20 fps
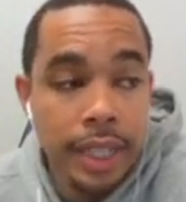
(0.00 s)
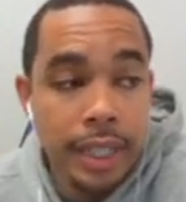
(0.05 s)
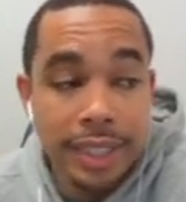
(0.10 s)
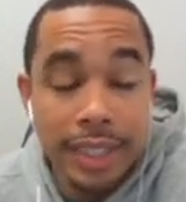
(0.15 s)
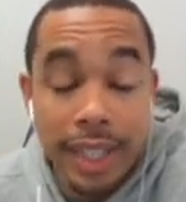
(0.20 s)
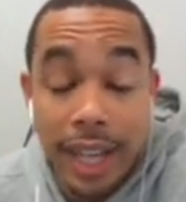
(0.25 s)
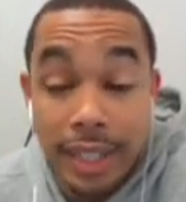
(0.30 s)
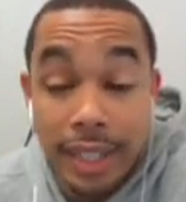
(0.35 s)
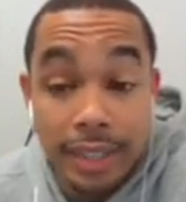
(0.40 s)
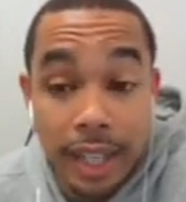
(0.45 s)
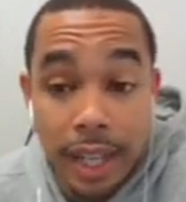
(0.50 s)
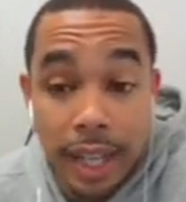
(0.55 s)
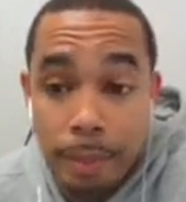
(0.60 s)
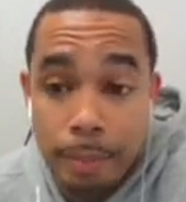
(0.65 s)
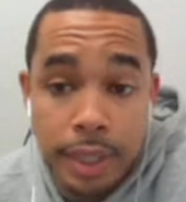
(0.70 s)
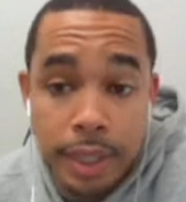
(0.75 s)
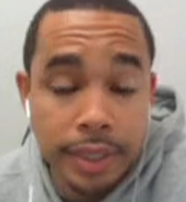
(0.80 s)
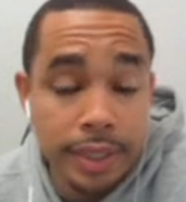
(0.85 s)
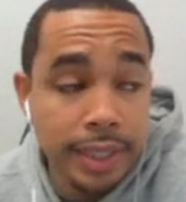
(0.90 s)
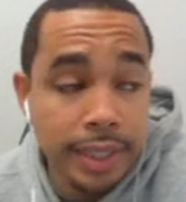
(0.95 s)
She hasn't had
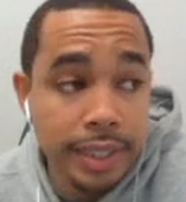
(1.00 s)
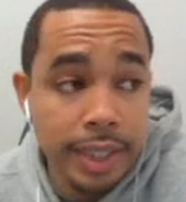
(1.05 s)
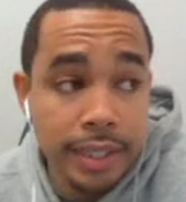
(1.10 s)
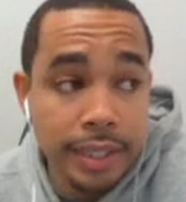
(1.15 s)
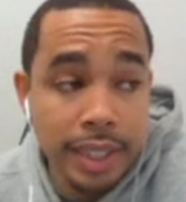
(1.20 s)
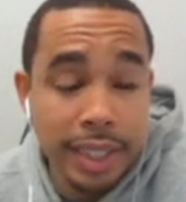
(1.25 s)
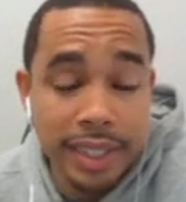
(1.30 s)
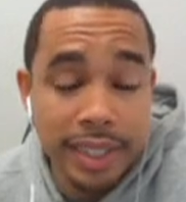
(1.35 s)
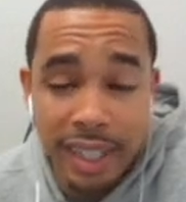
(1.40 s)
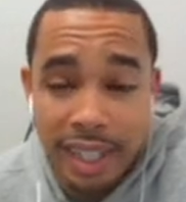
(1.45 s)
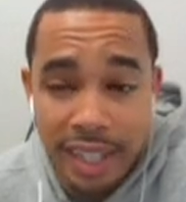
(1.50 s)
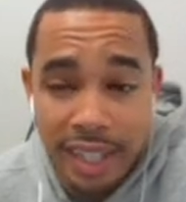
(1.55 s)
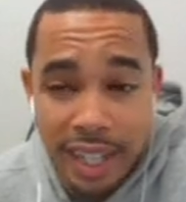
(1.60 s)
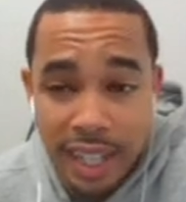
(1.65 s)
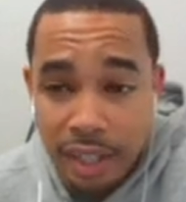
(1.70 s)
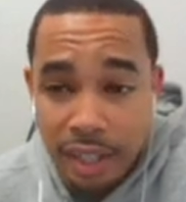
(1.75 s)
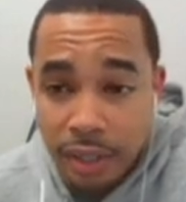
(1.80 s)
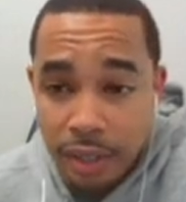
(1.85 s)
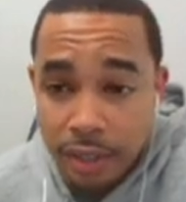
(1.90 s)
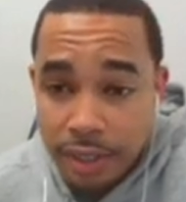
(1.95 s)
much success against
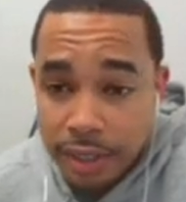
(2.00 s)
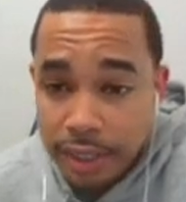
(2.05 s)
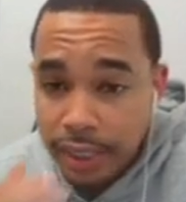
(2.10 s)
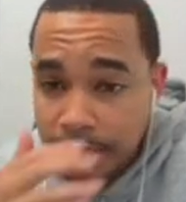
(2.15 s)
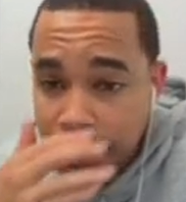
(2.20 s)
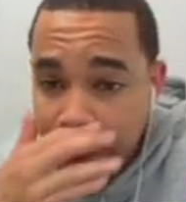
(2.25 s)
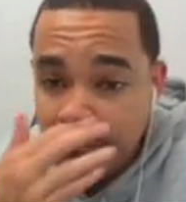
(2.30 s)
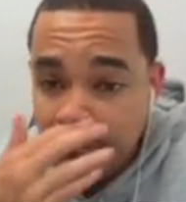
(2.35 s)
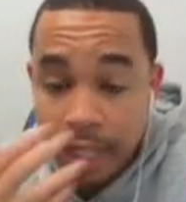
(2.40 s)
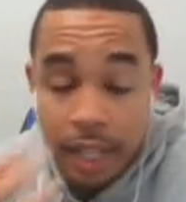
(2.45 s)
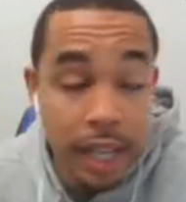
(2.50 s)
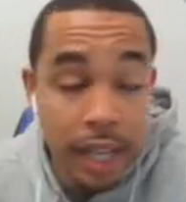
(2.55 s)
Indiana all season.